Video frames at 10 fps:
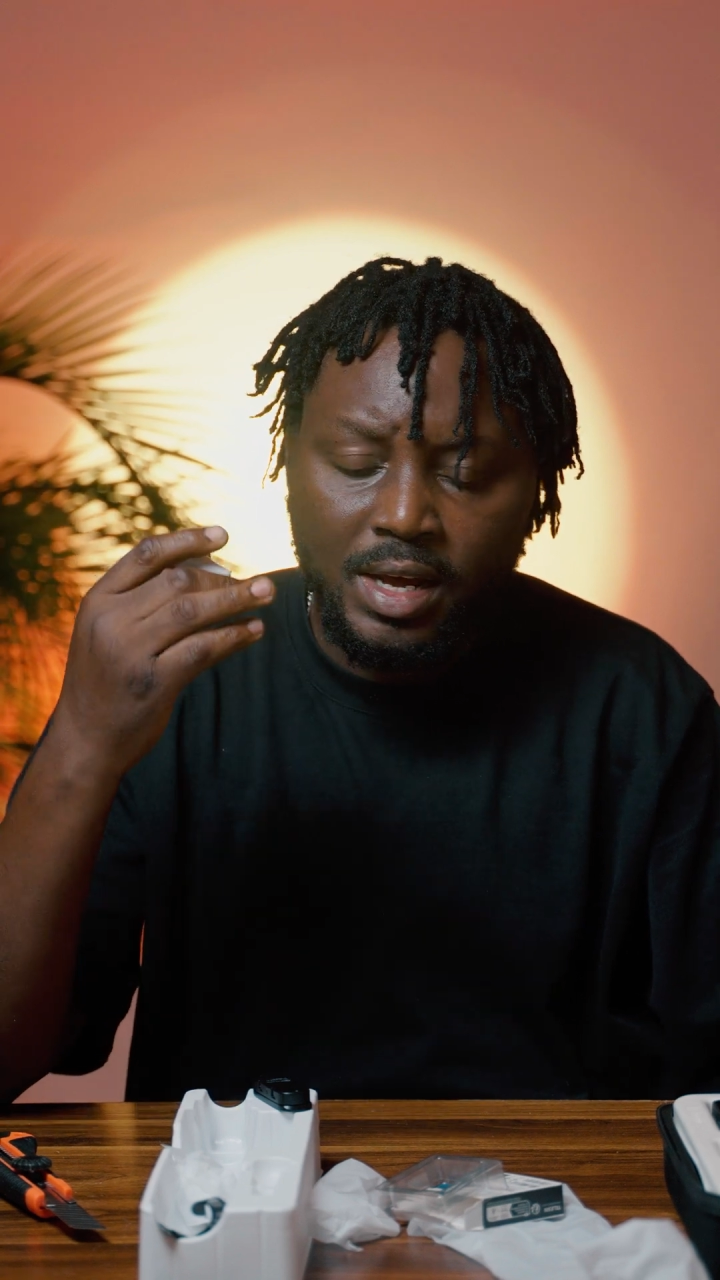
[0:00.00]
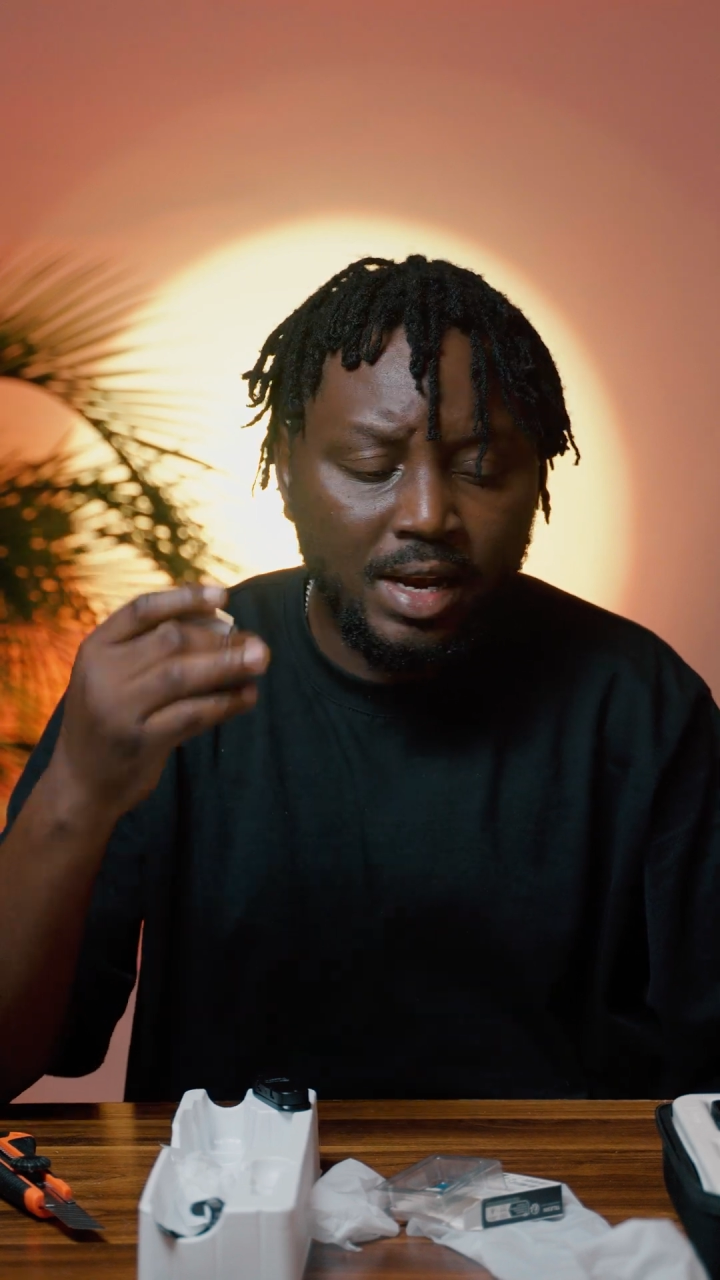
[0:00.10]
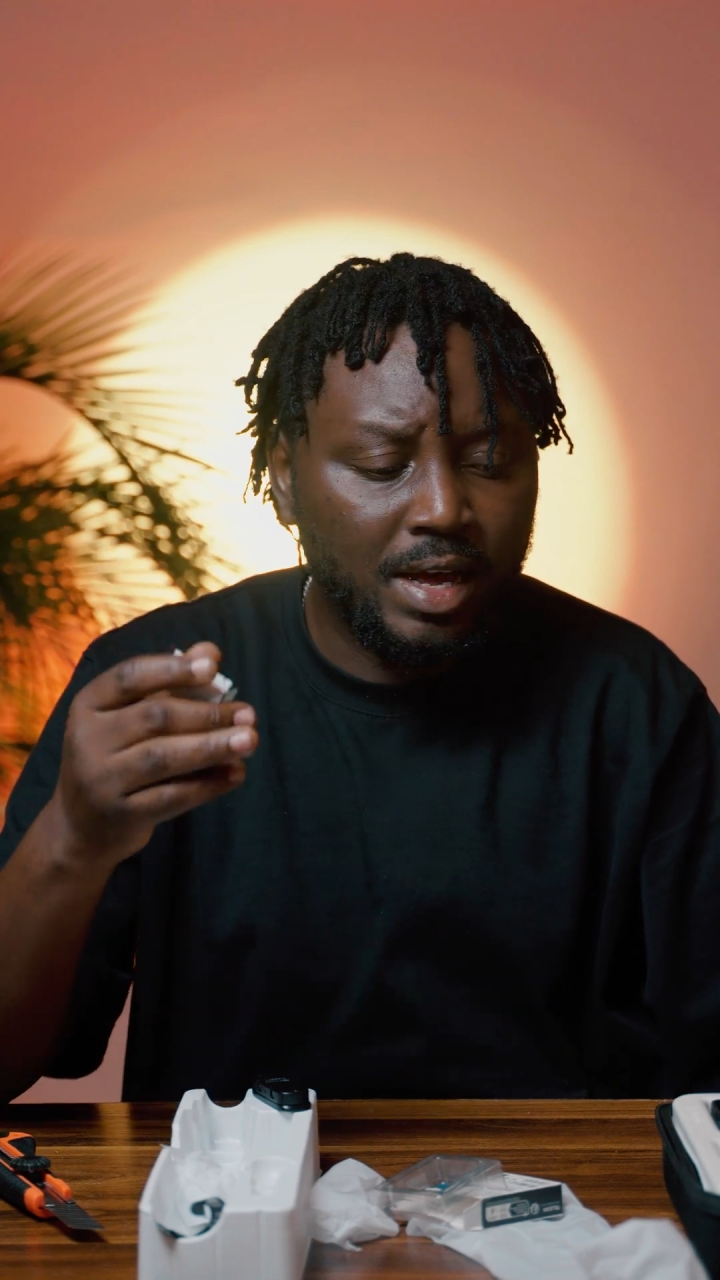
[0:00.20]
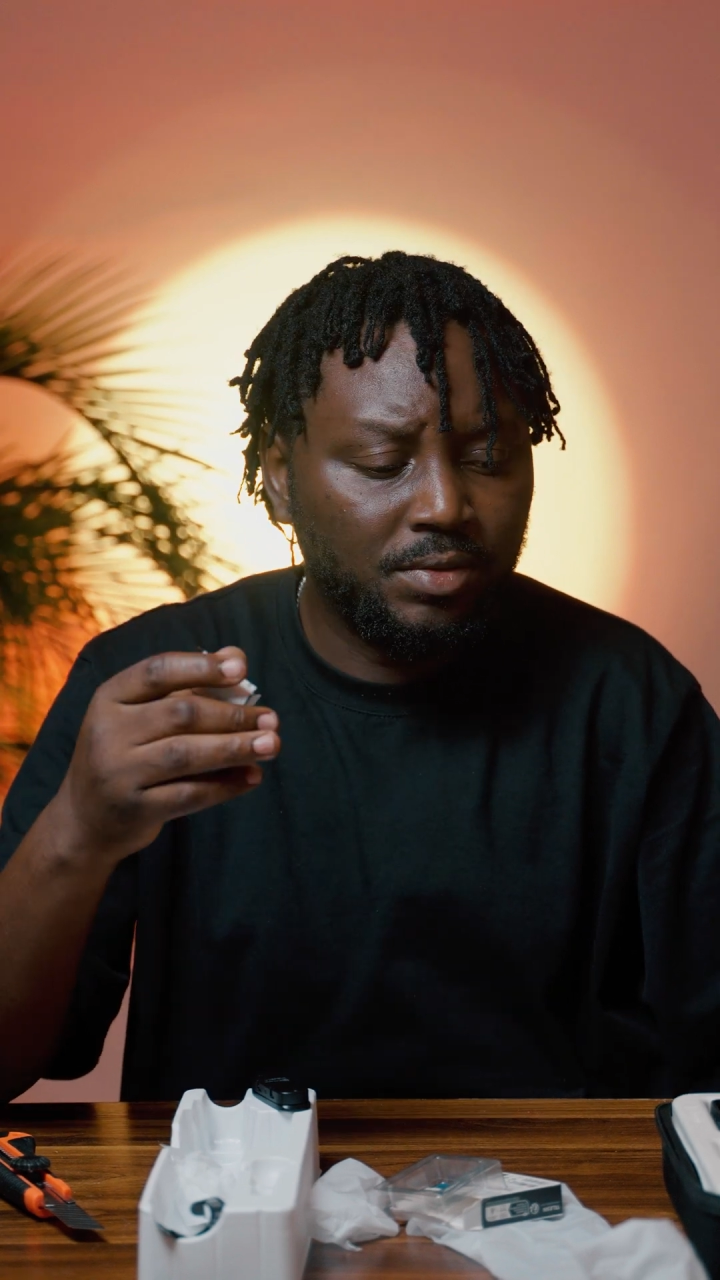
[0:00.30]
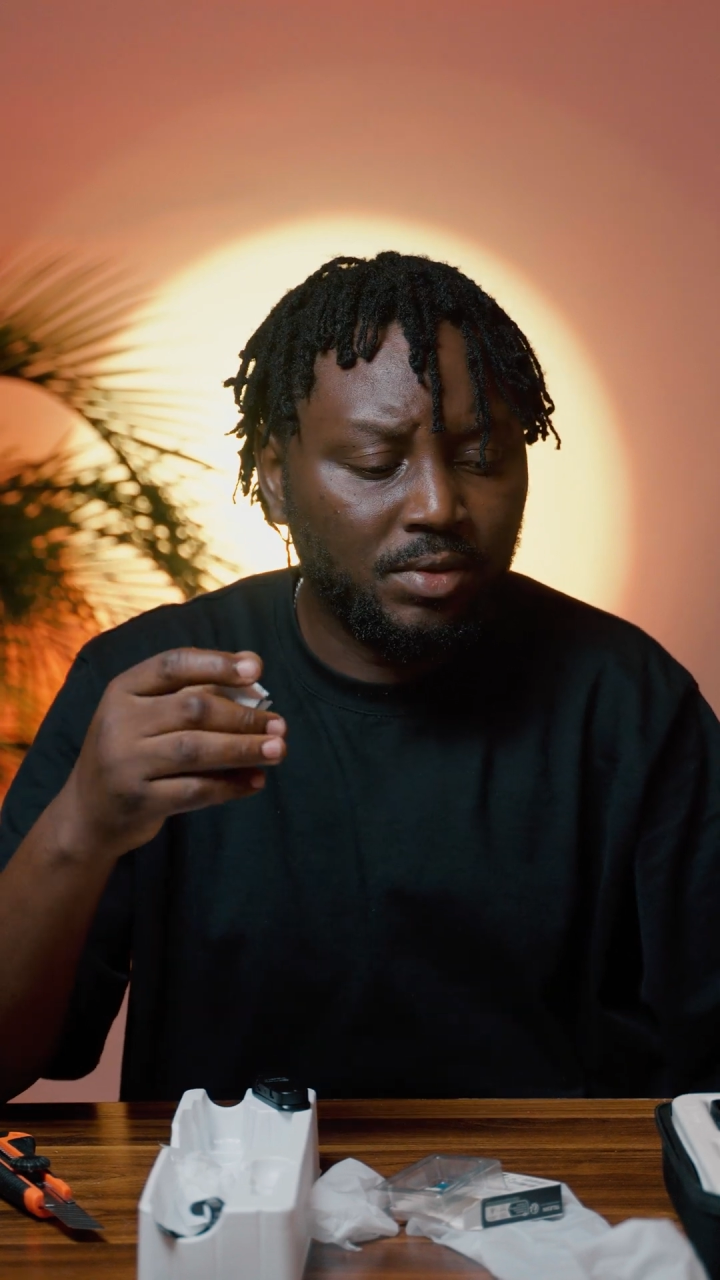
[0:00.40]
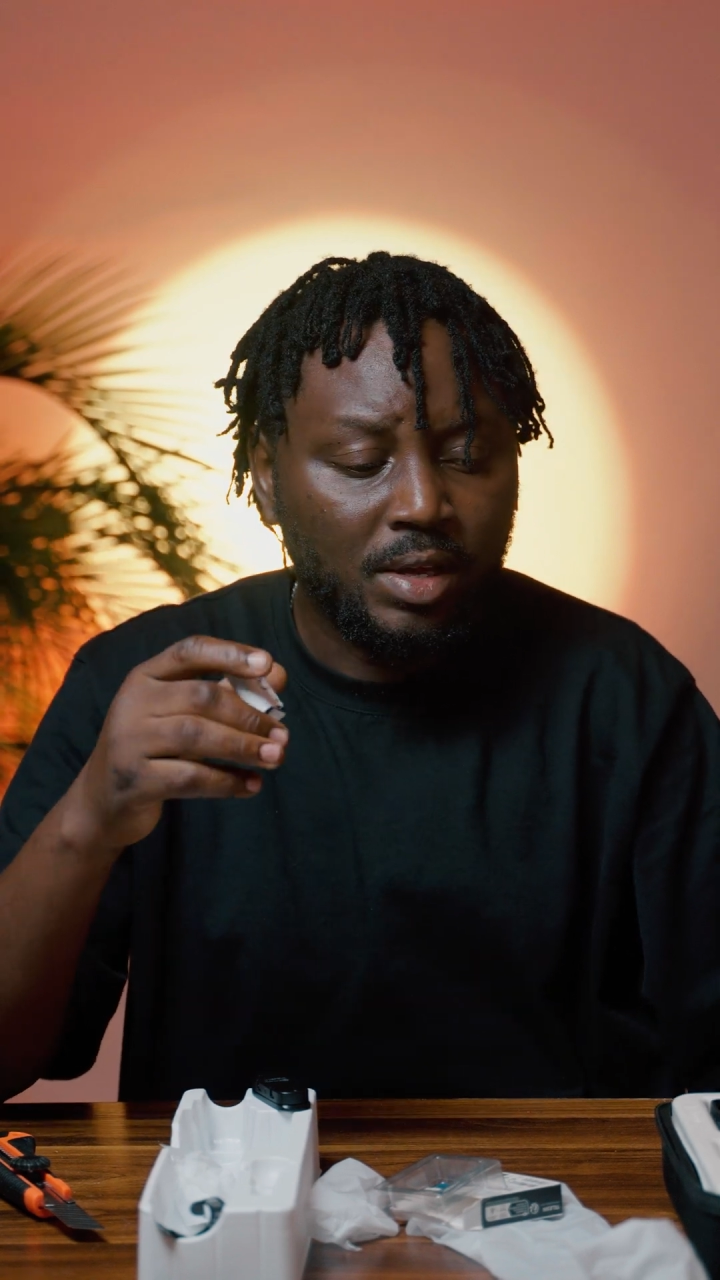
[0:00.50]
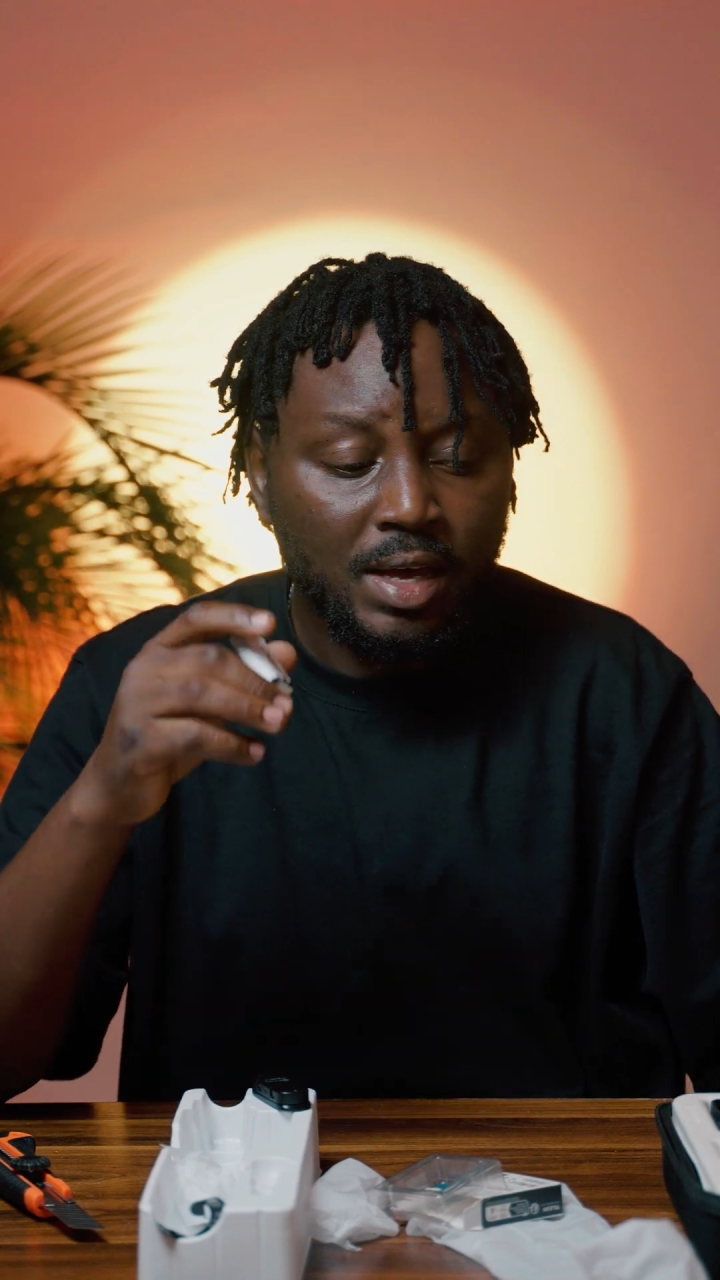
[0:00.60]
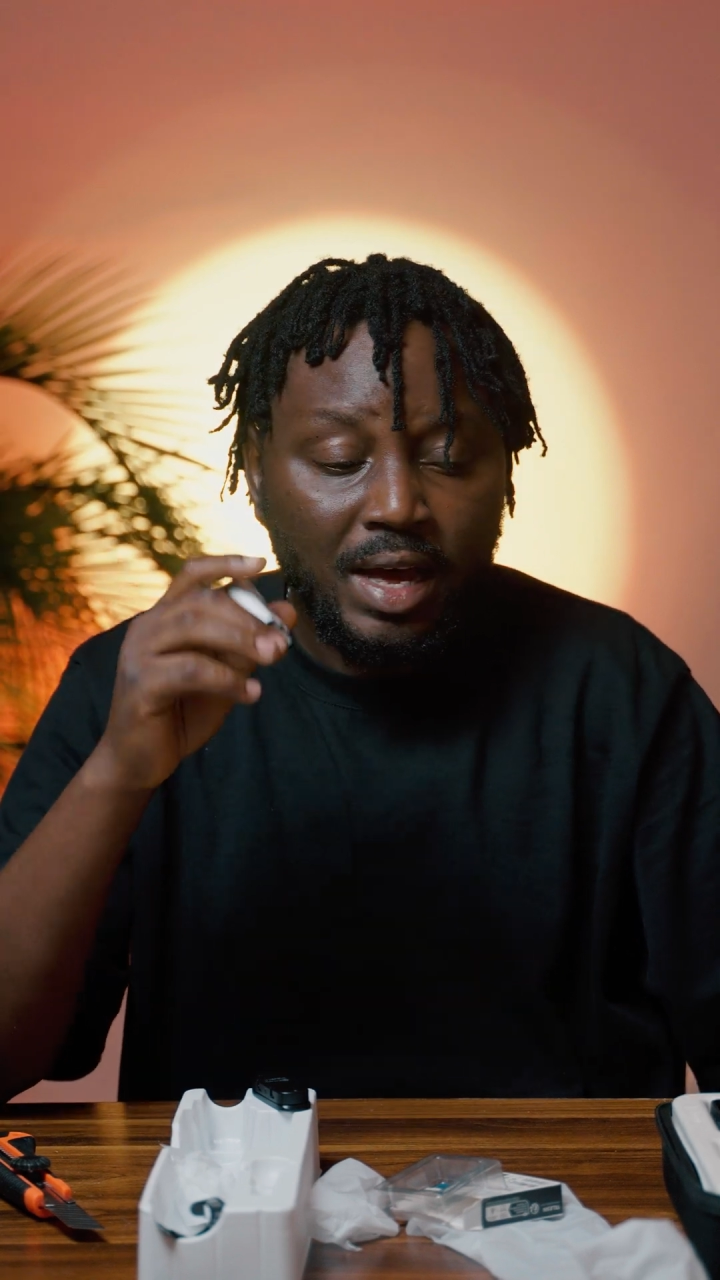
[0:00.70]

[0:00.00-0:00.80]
11,